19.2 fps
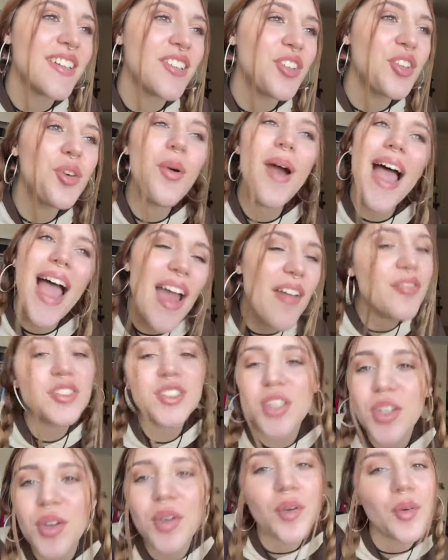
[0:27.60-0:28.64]
You have
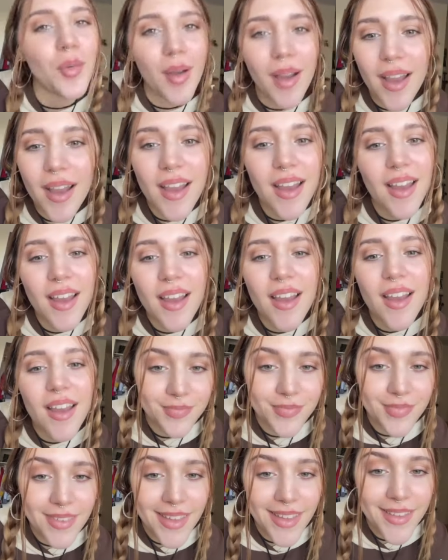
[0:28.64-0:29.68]
to.
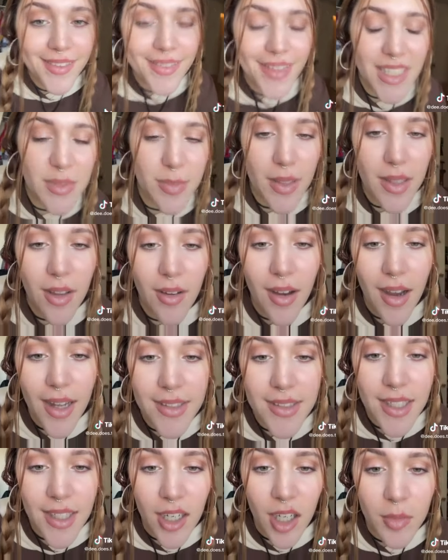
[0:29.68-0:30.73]
That's my little
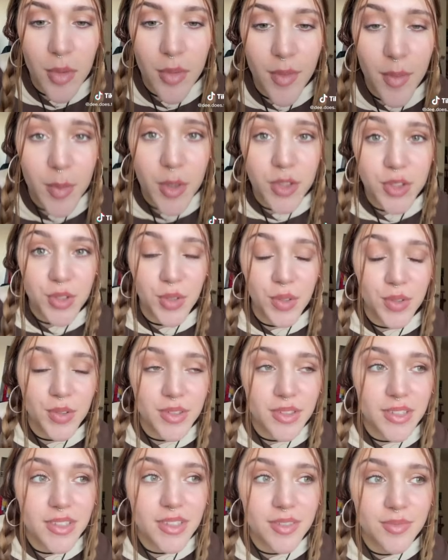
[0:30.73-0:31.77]
hot take on movie
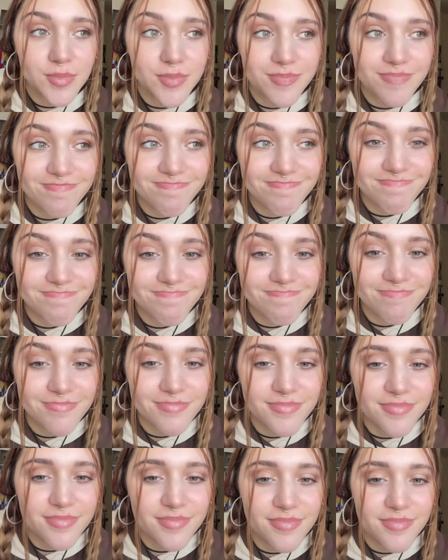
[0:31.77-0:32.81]
musicals.
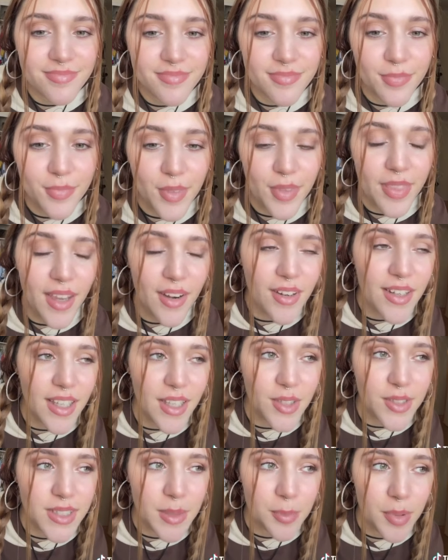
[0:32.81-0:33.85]
They're a
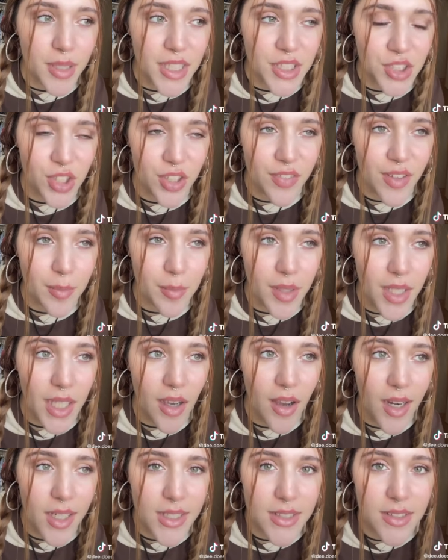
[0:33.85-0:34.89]
guilty pleasure, if I'm being
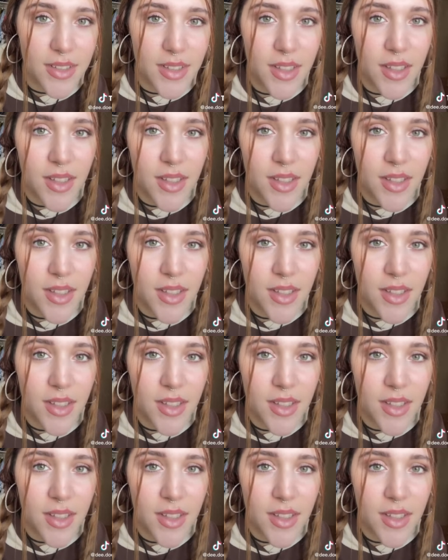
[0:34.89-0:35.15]
honest.